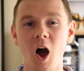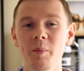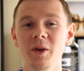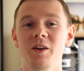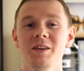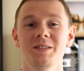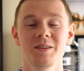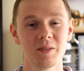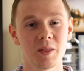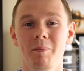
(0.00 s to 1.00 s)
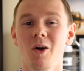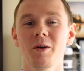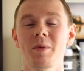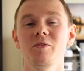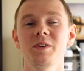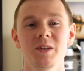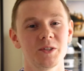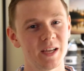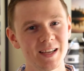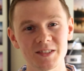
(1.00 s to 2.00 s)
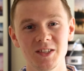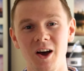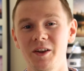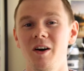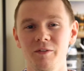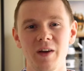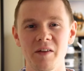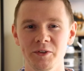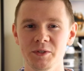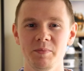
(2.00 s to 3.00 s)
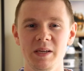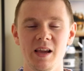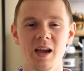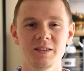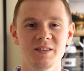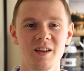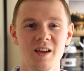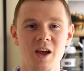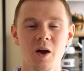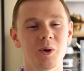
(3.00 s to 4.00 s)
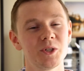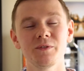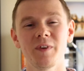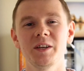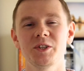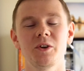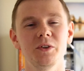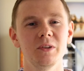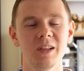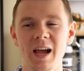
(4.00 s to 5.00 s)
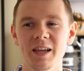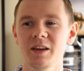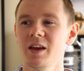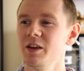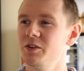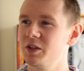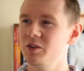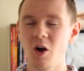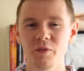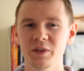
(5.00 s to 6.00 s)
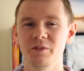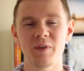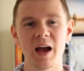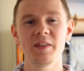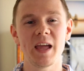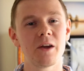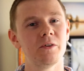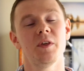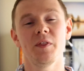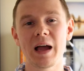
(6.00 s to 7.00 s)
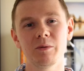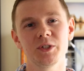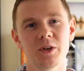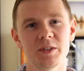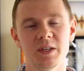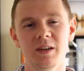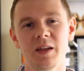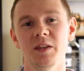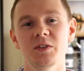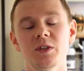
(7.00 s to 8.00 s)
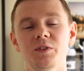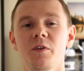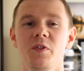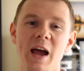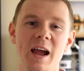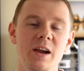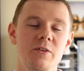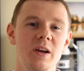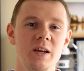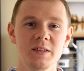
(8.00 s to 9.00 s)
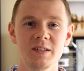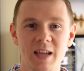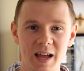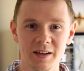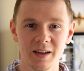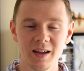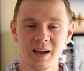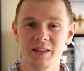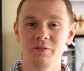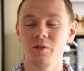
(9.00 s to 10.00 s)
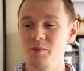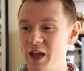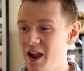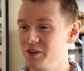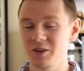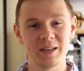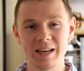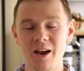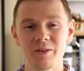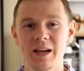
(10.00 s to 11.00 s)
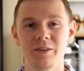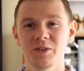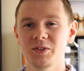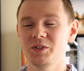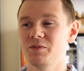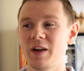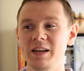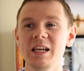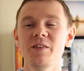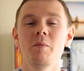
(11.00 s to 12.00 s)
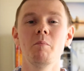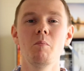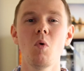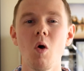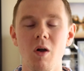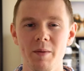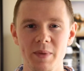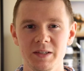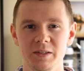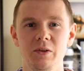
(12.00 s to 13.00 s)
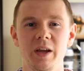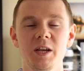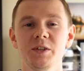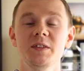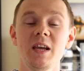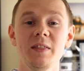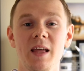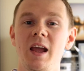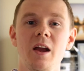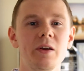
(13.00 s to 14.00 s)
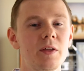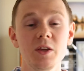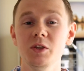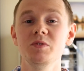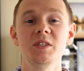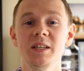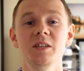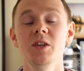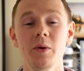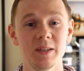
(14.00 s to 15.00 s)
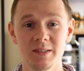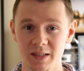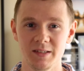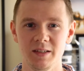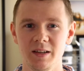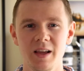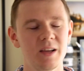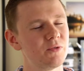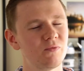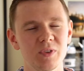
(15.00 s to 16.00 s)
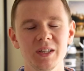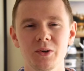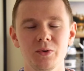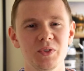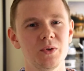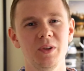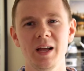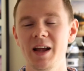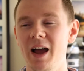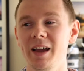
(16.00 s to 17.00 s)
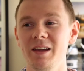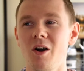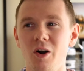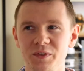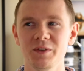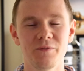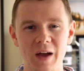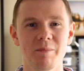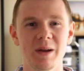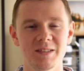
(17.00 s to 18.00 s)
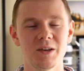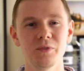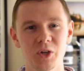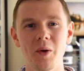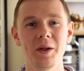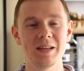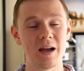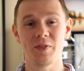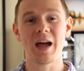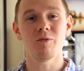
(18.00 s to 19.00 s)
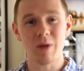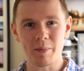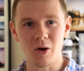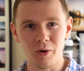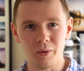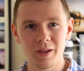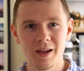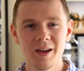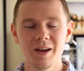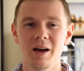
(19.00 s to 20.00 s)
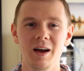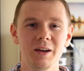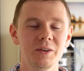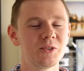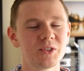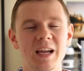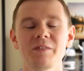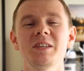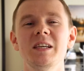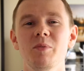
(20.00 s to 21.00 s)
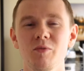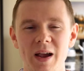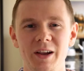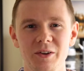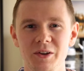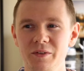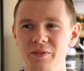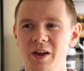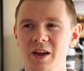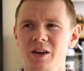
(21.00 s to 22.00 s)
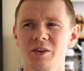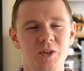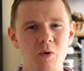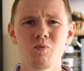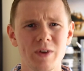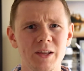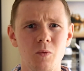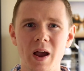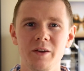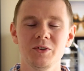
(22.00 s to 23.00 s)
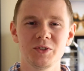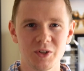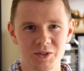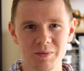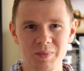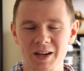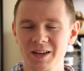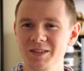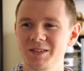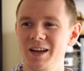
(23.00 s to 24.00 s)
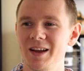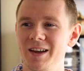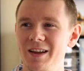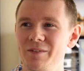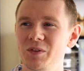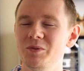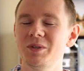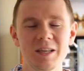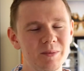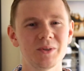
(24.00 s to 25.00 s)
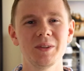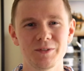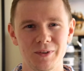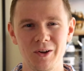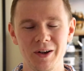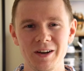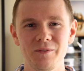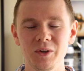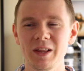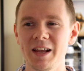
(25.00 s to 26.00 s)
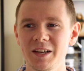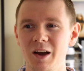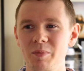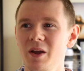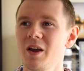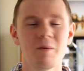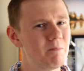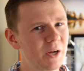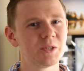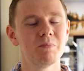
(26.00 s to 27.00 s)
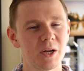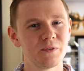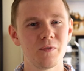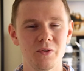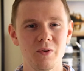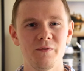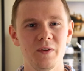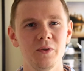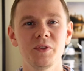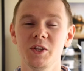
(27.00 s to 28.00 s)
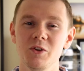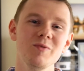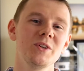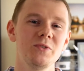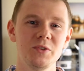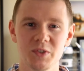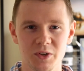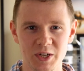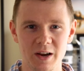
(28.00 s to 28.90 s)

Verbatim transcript: I'll be honest, the bulk of my research is done on five hundred p x. Once you find a shot you like, you can often find the area that that was shot in and then search for that area instead. And then from there, you can narrow down your search and find even more amazing locations in that area that you didn't know existed. It's a really cool tool, and I often find myself going down that rabbit hole. Uh, you just have to keep a record of, you know, really where you're searching, because uh, if you keep doing this for long enough, you'll end up much, much further afield than your original search